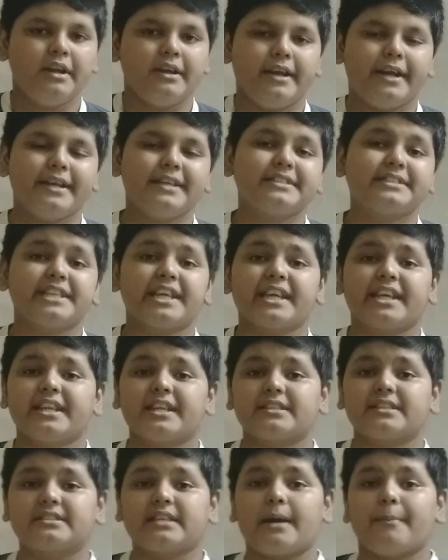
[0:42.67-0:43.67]
Let us take
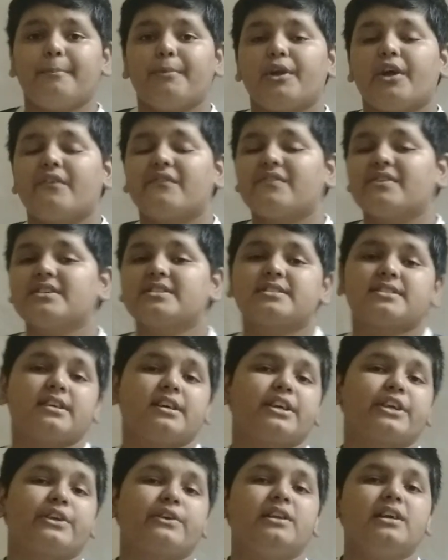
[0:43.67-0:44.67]
an example of a
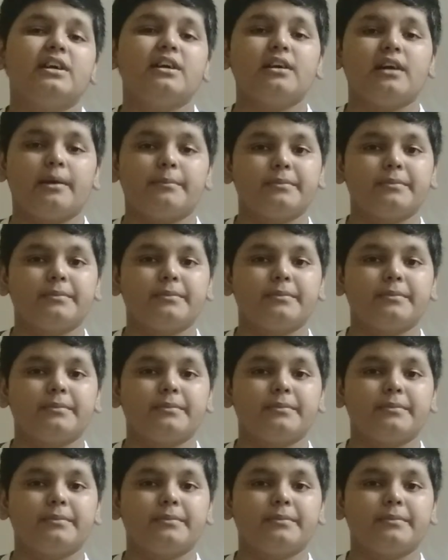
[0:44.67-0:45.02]
circular,